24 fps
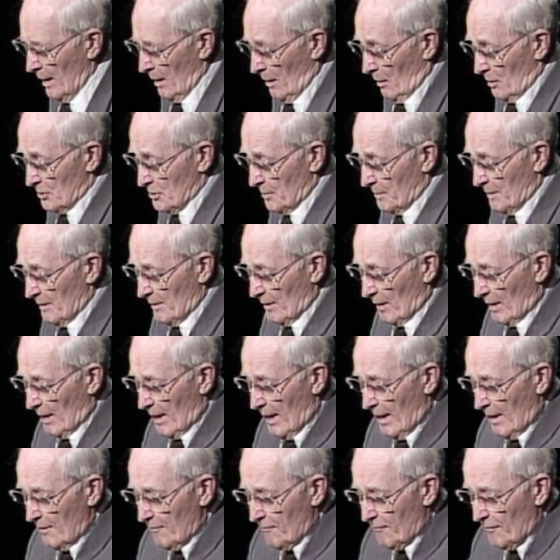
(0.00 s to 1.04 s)
should be the
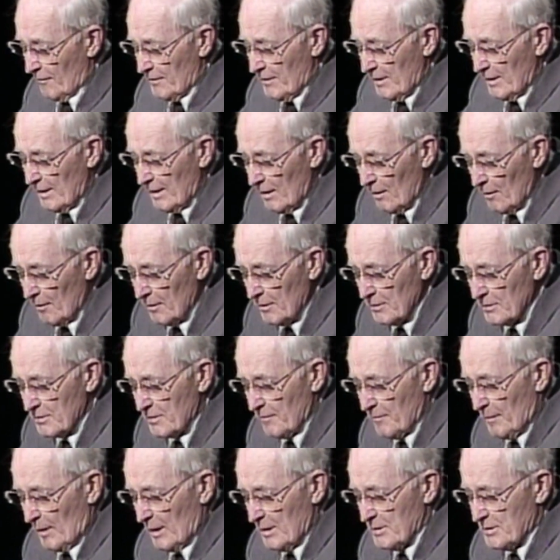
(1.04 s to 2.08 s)
land for the inheritance
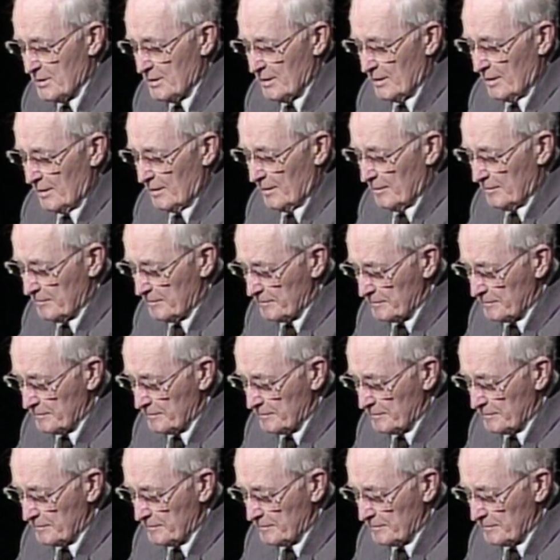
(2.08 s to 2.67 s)
of my seed.